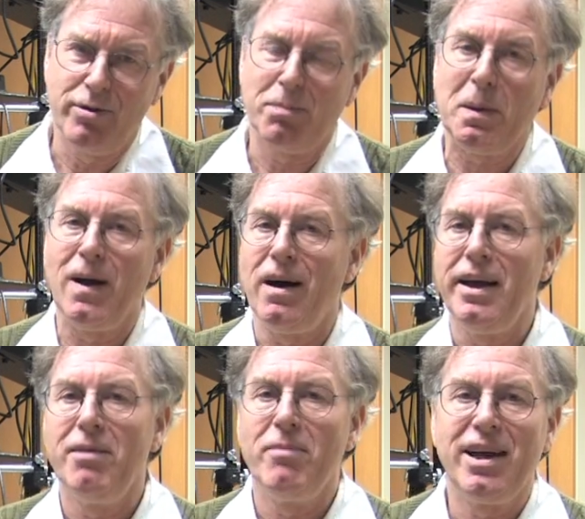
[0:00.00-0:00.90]
to
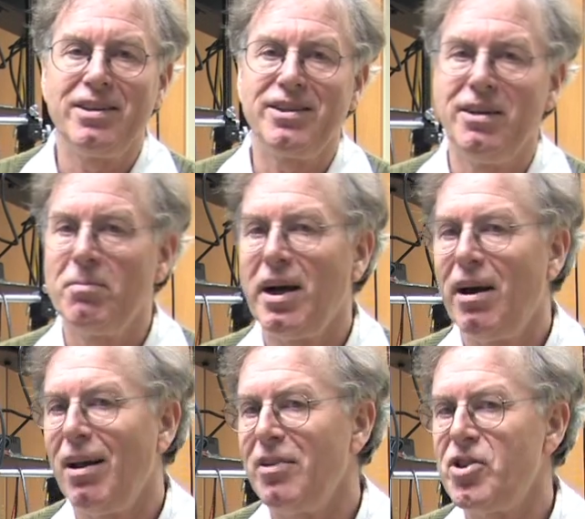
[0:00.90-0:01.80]
apply in medicine and
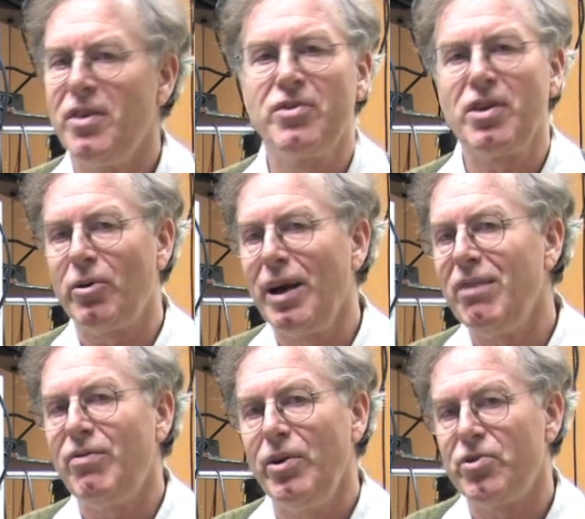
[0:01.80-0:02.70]
biology. There's a
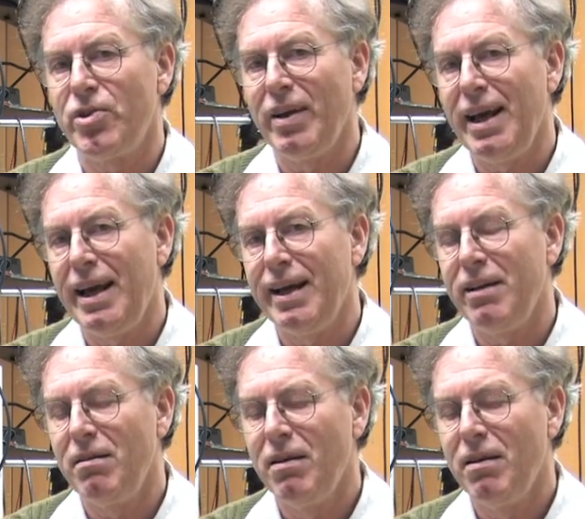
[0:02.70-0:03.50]
great future ahead.